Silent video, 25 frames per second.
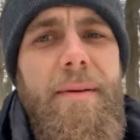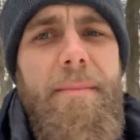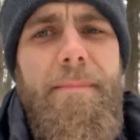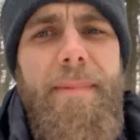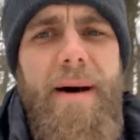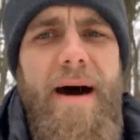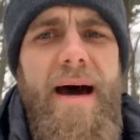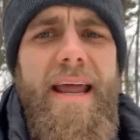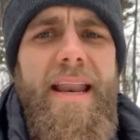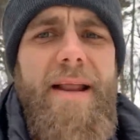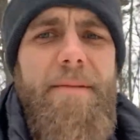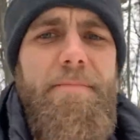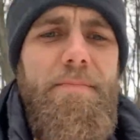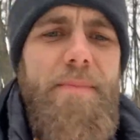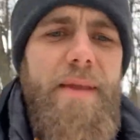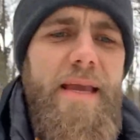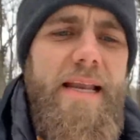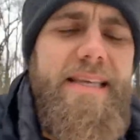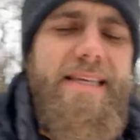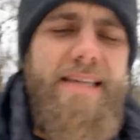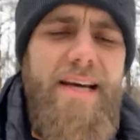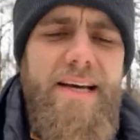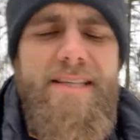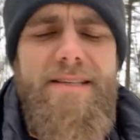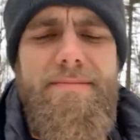but
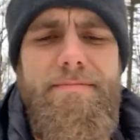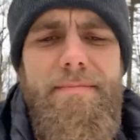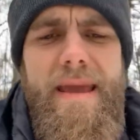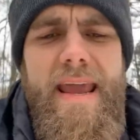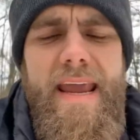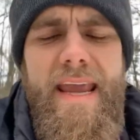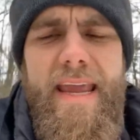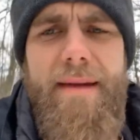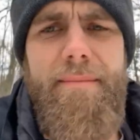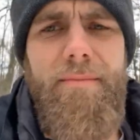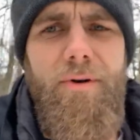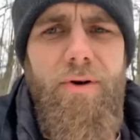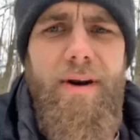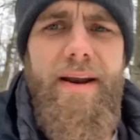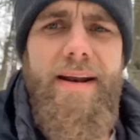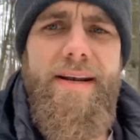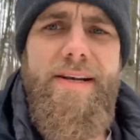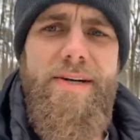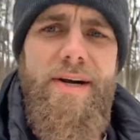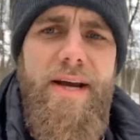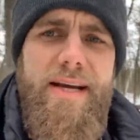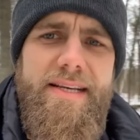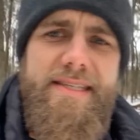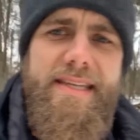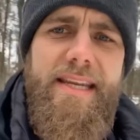it does make it more
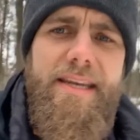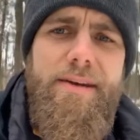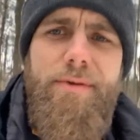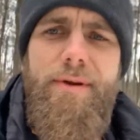interesting